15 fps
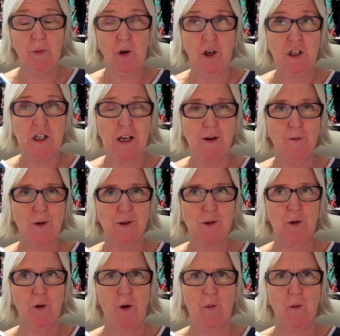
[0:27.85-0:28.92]
I'm going to tell you
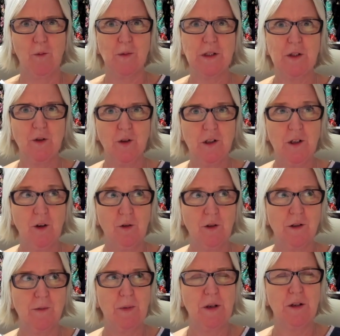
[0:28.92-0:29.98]
what's going on with my son's school
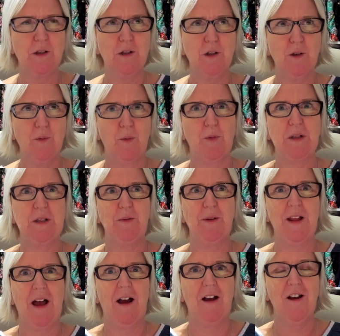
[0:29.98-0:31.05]
because I've been super busy
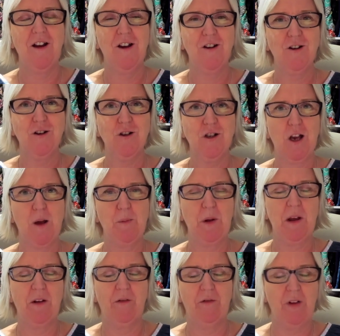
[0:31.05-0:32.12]
with that. I can share a
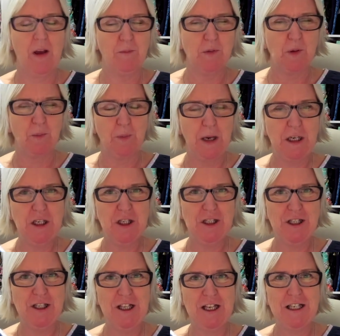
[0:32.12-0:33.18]
bit of some
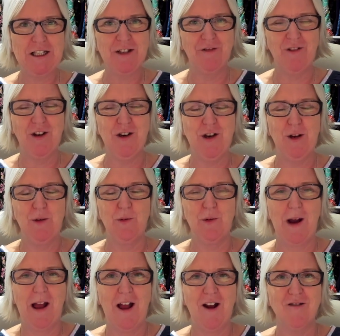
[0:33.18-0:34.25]
pictures and things of the
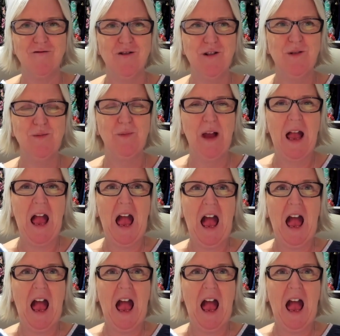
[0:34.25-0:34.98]
new room.